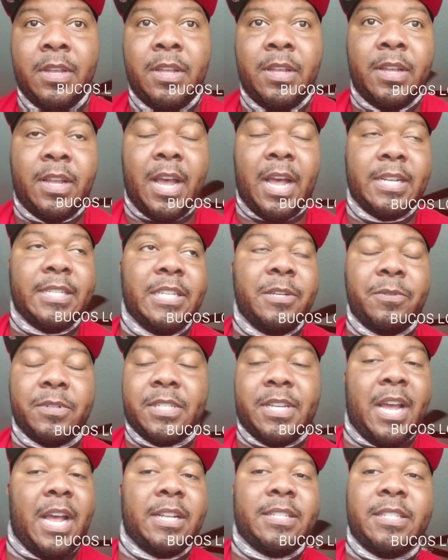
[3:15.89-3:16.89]
Conti was
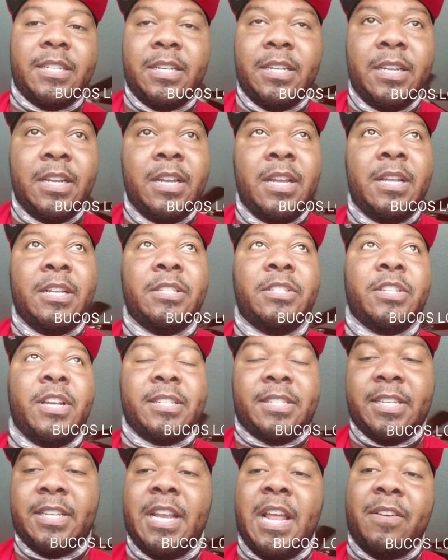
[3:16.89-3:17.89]
Conti.
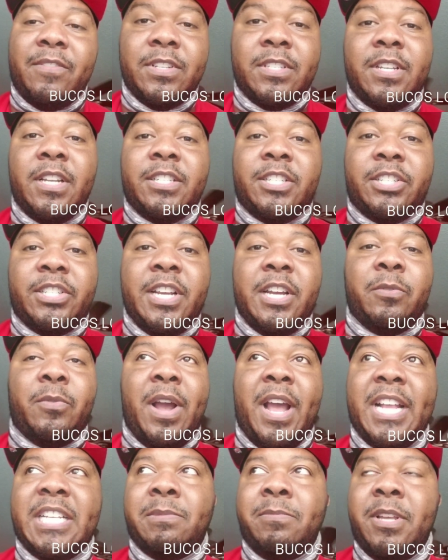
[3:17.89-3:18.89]
Justin Evans, good shit.
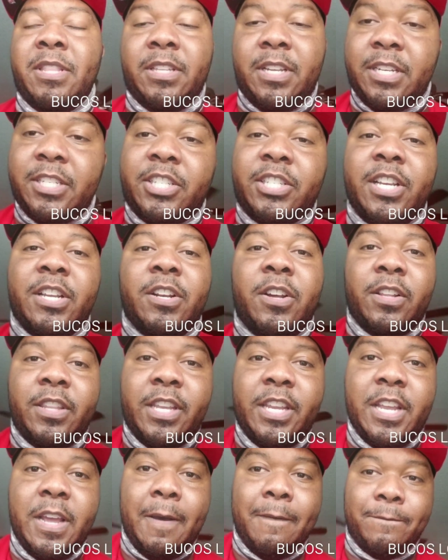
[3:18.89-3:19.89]
Ryan Smith, good shit on the
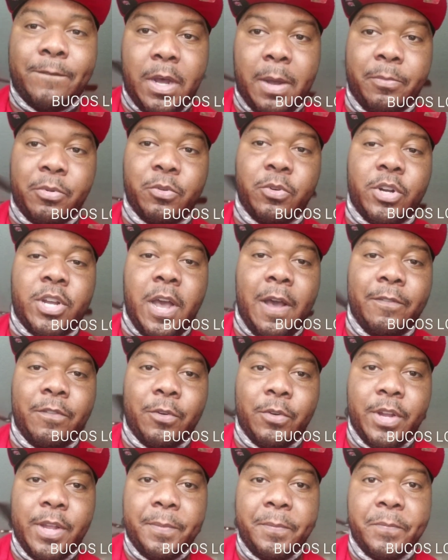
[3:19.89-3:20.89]
fumble recovery.